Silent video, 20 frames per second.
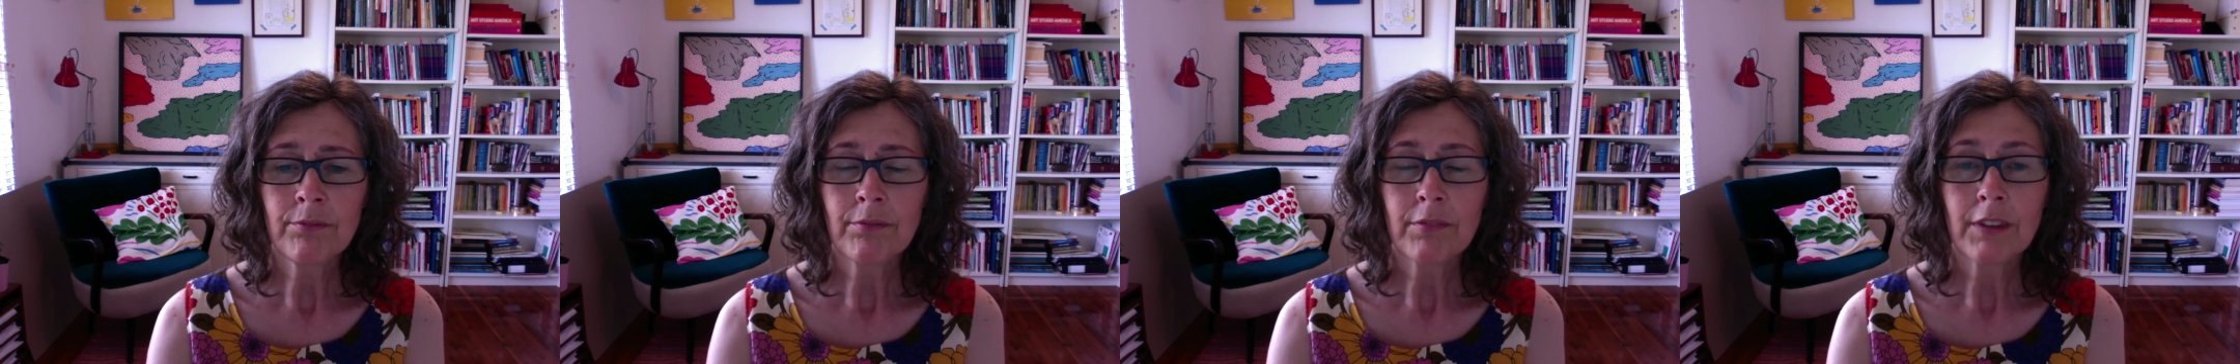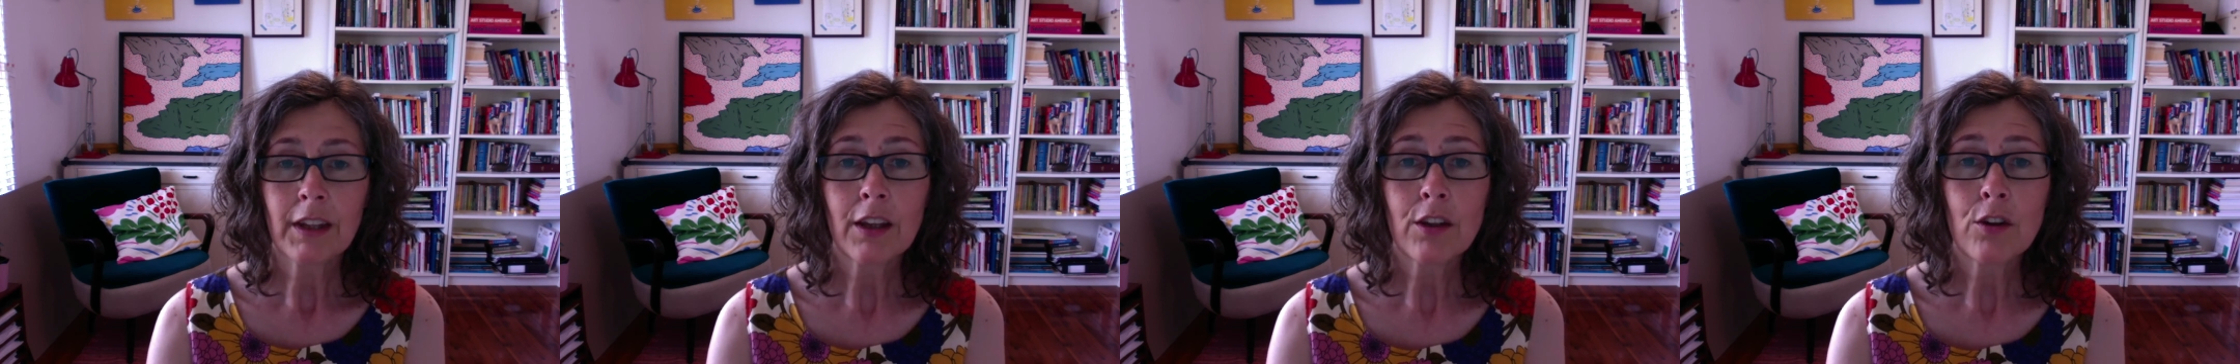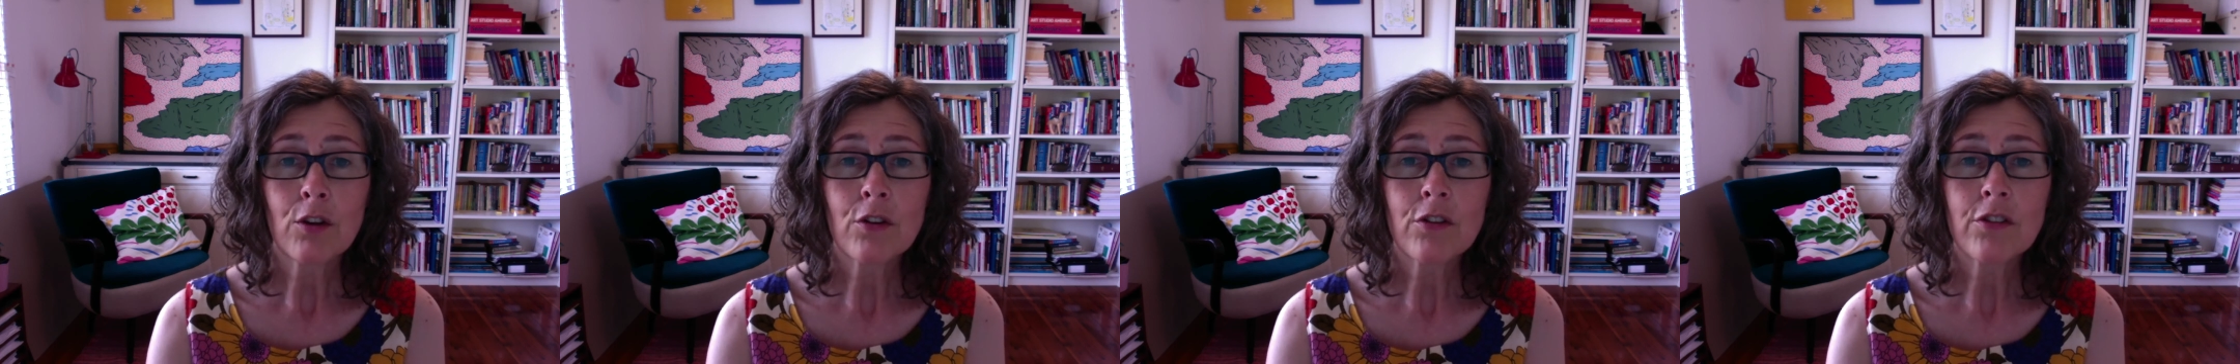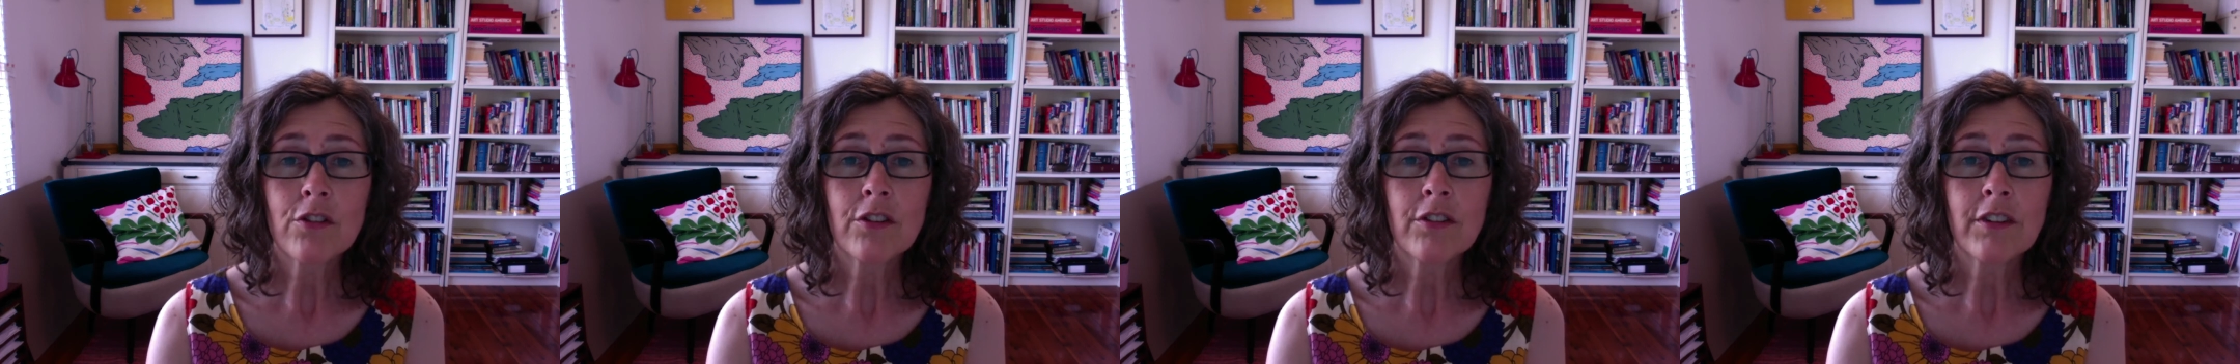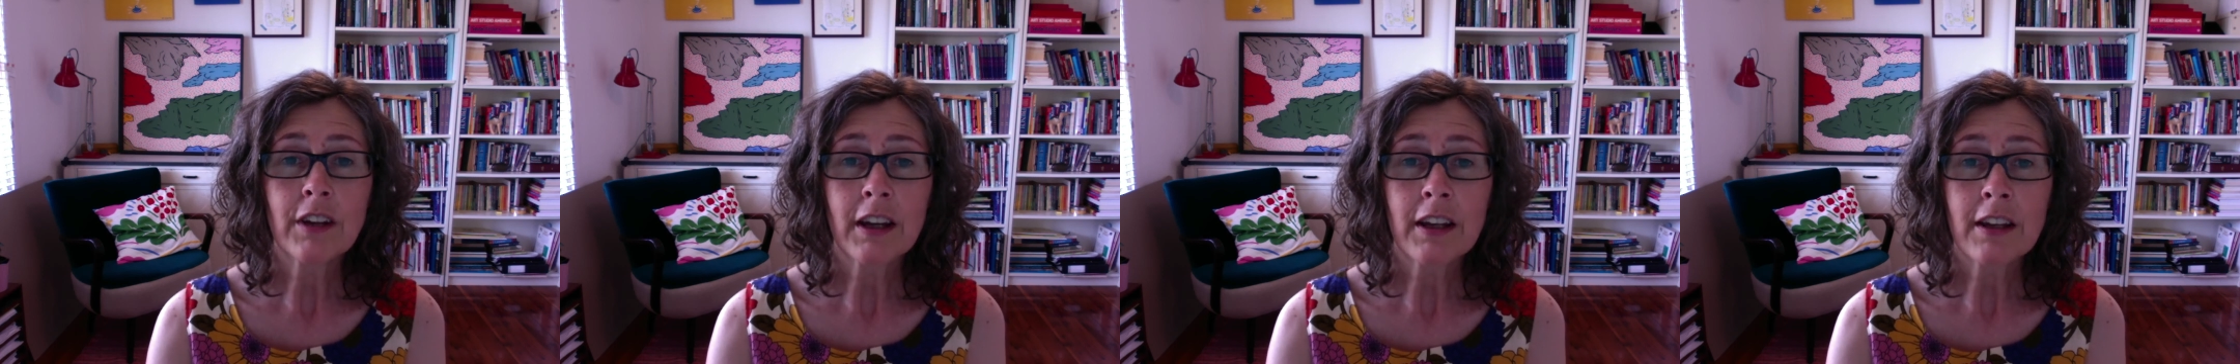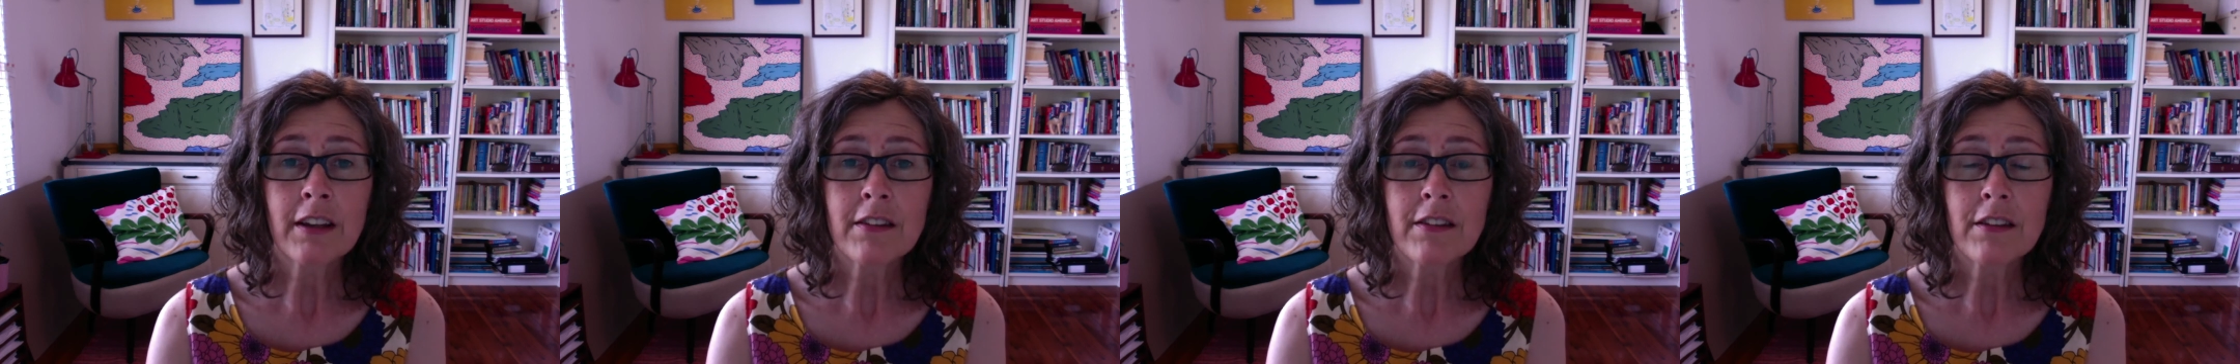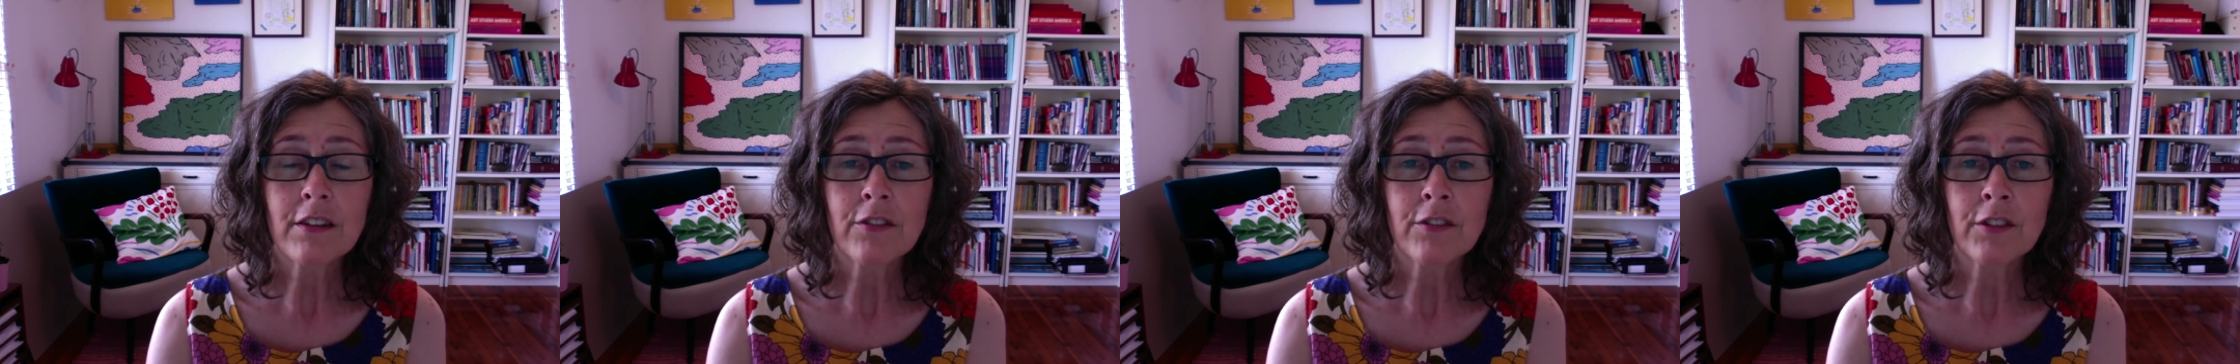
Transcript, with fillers: Get used to days of